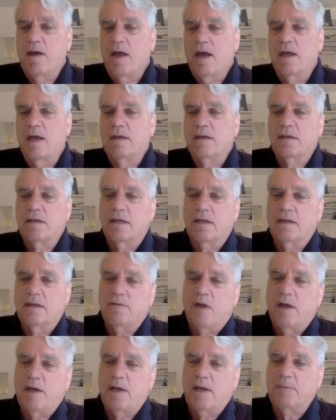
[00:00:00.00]
and
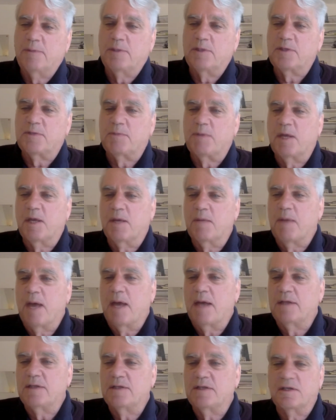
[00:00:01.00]
invite him to speak
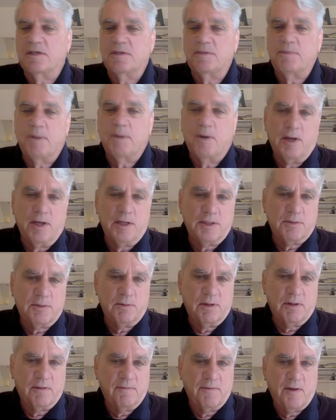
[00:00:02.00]
about his experience
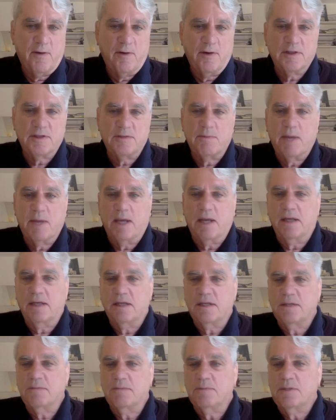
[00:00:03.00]
with the various
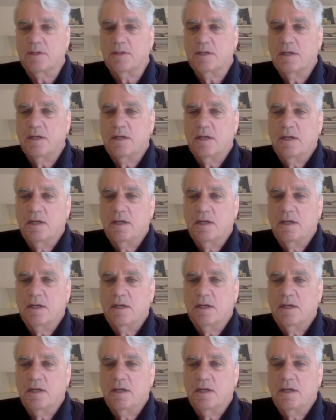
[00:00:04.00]
mechanisms.